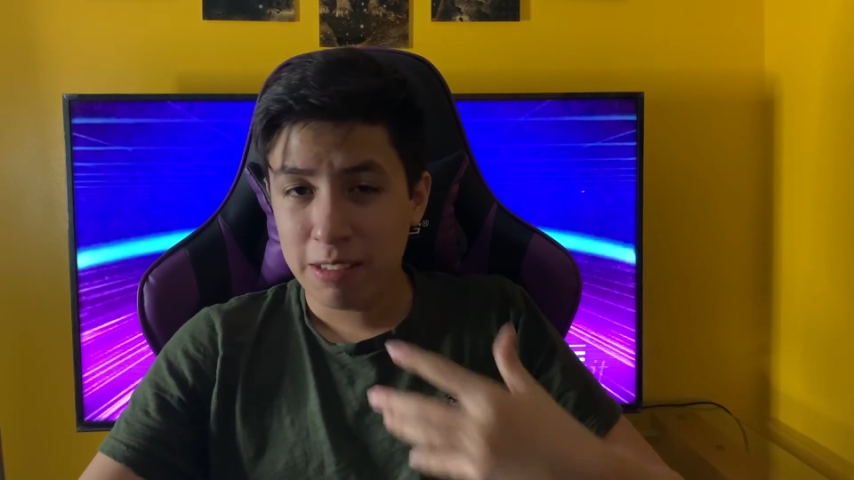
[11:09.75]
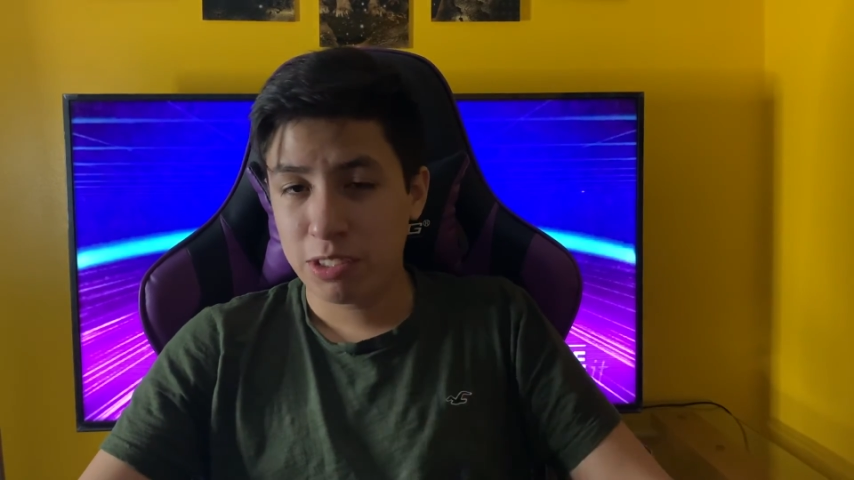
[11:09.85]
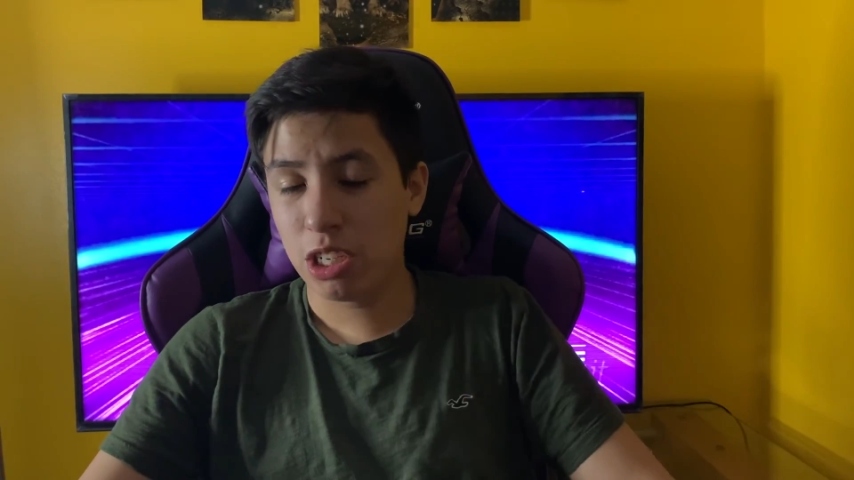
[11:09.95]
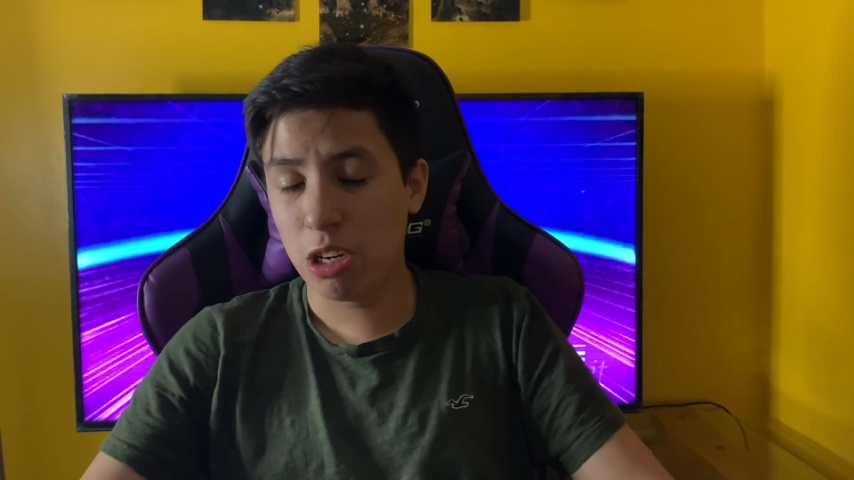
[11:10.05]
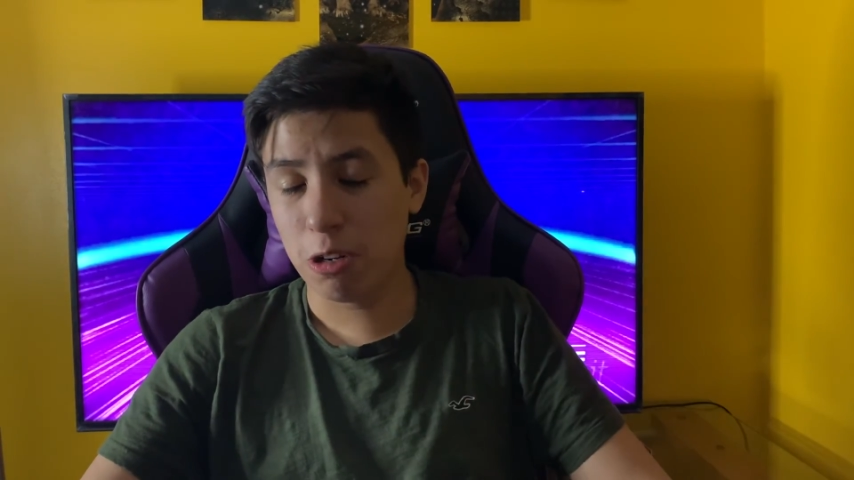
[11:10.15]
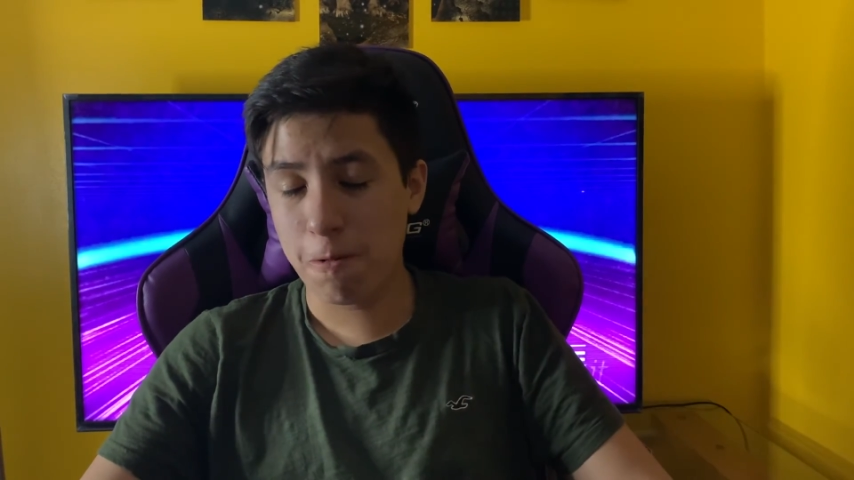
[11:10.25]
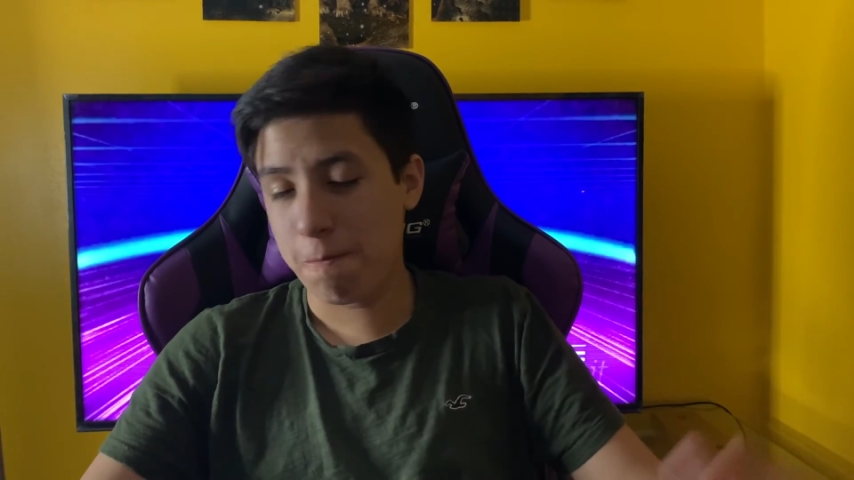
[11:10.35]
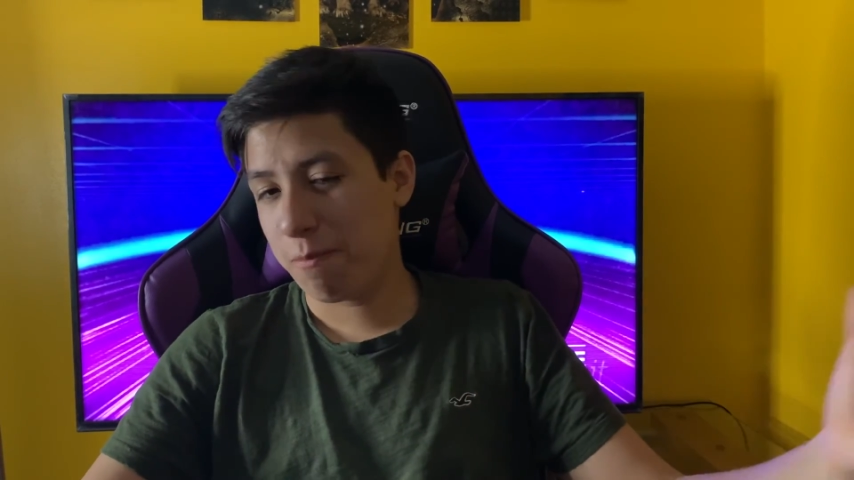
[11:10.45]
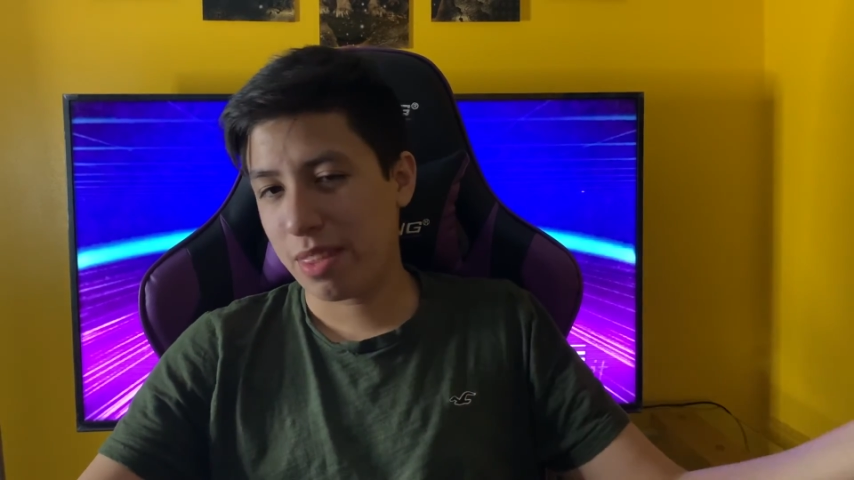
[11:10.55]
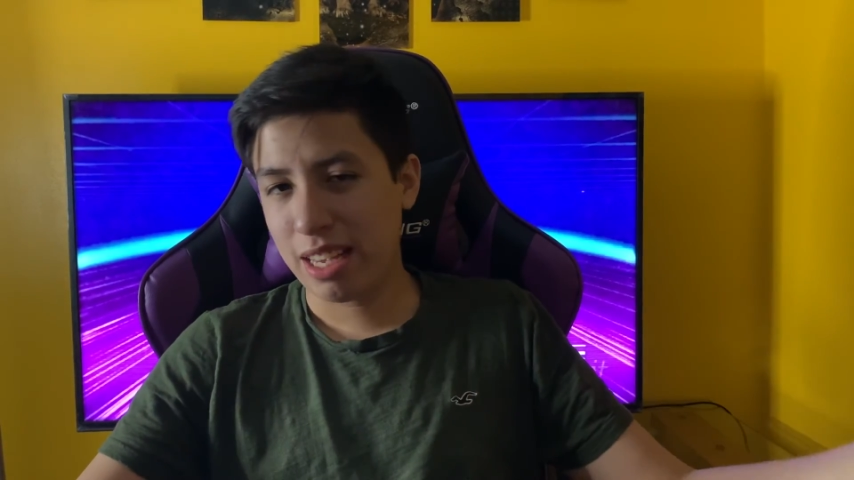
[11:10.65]
So
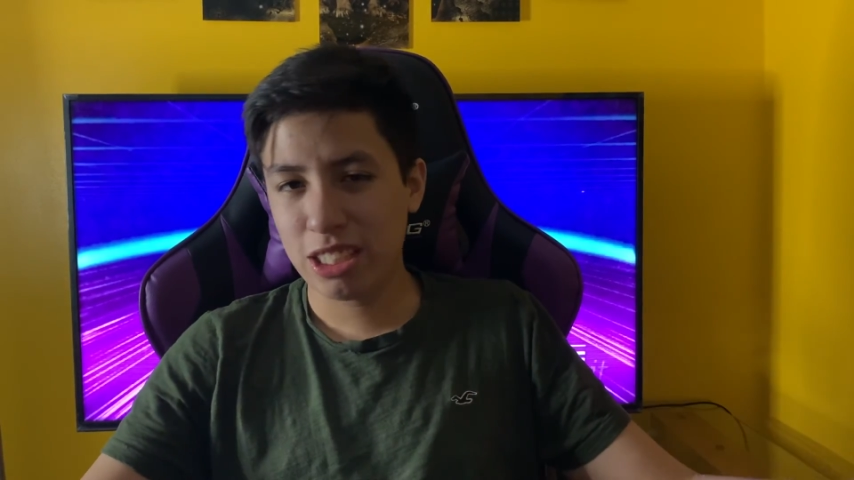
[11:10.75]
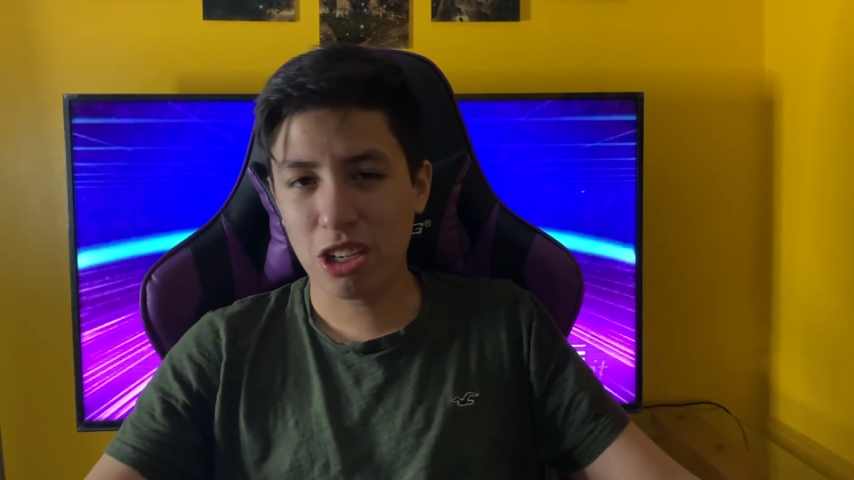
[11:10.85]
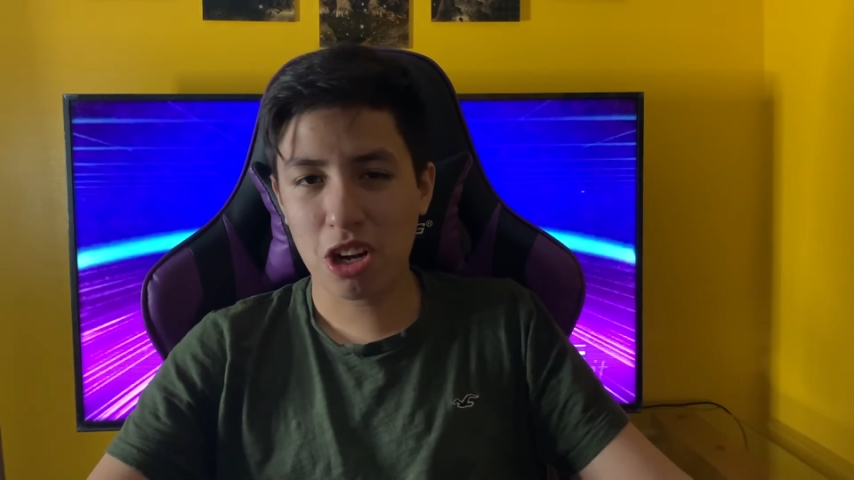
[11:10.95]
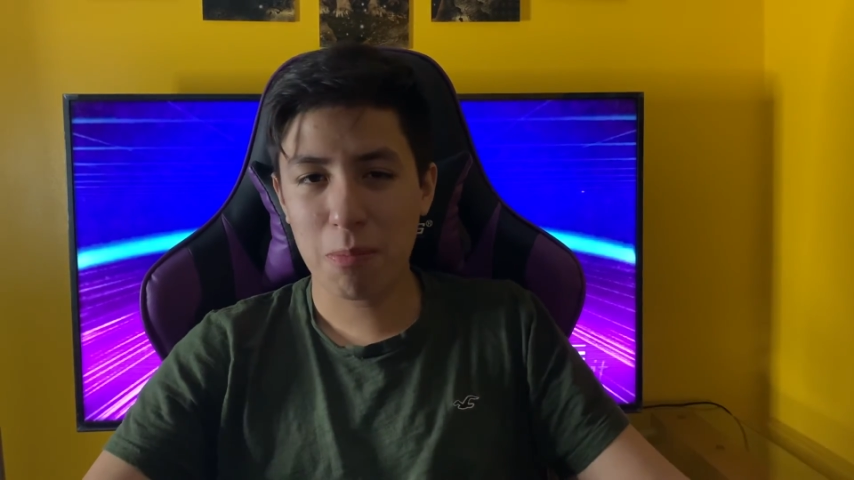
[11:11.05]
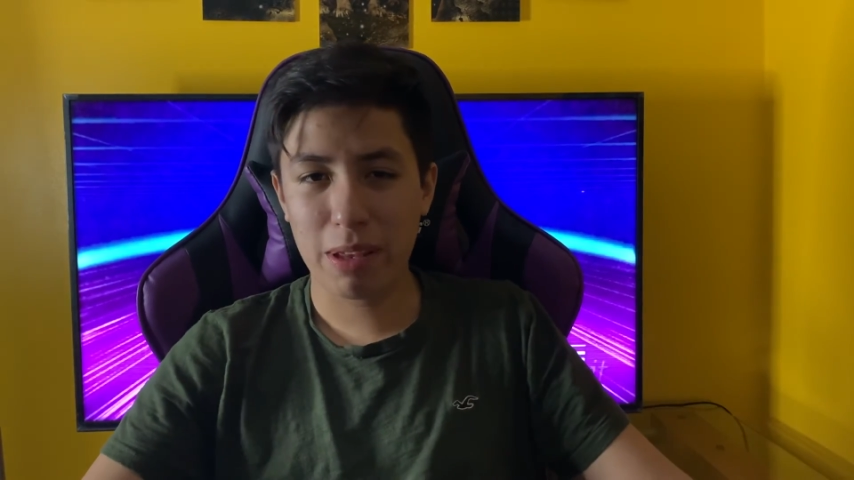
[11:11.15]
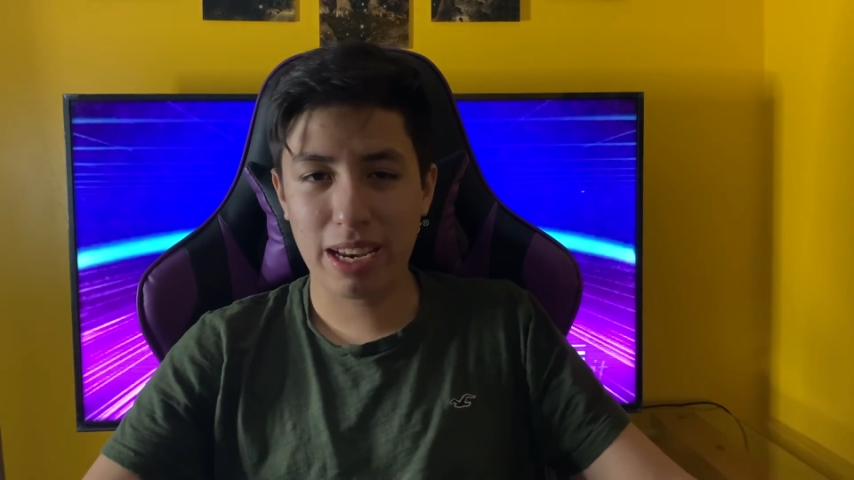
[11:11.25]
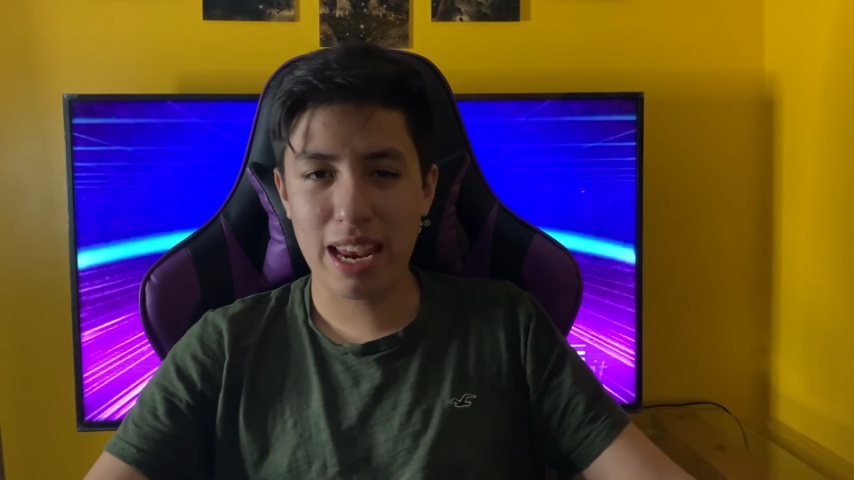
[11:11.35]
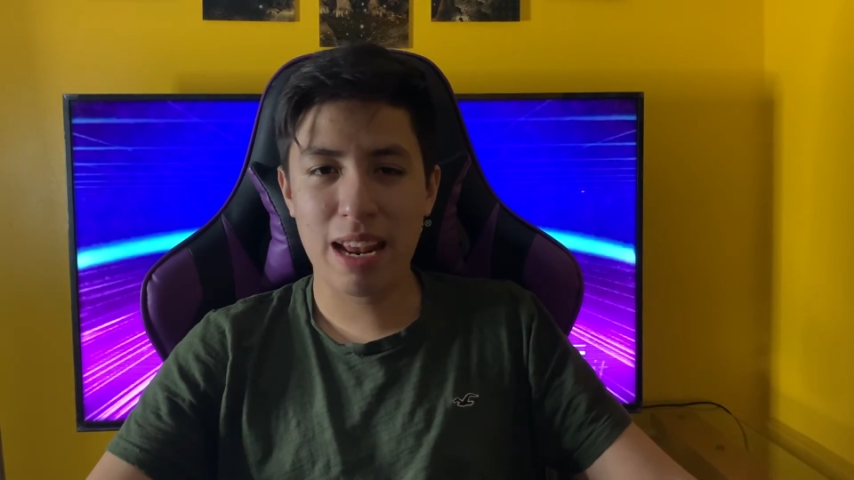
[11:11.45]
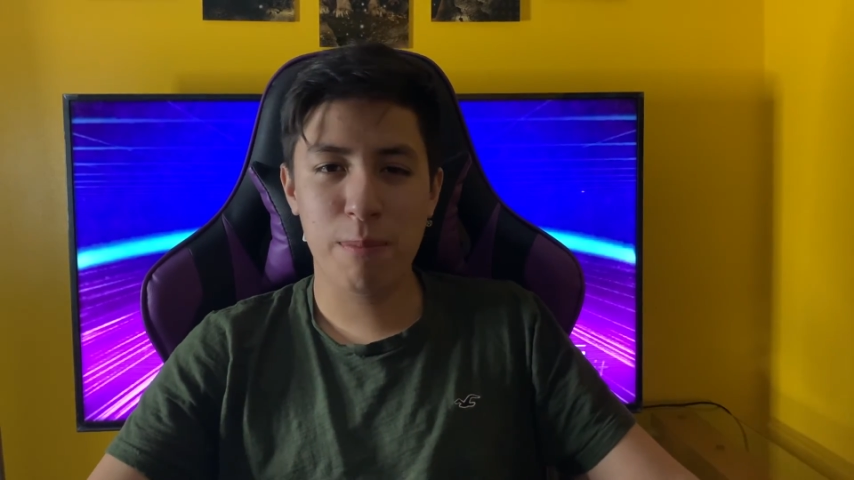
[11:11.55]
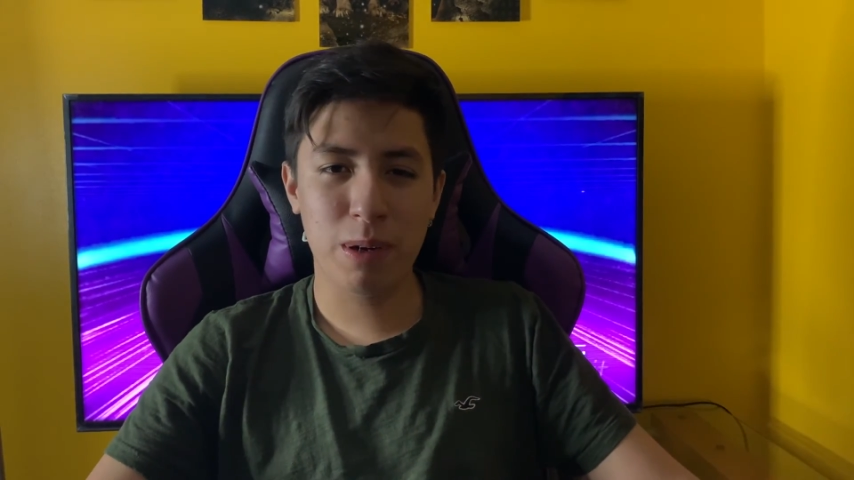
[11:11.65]
it's all complicated,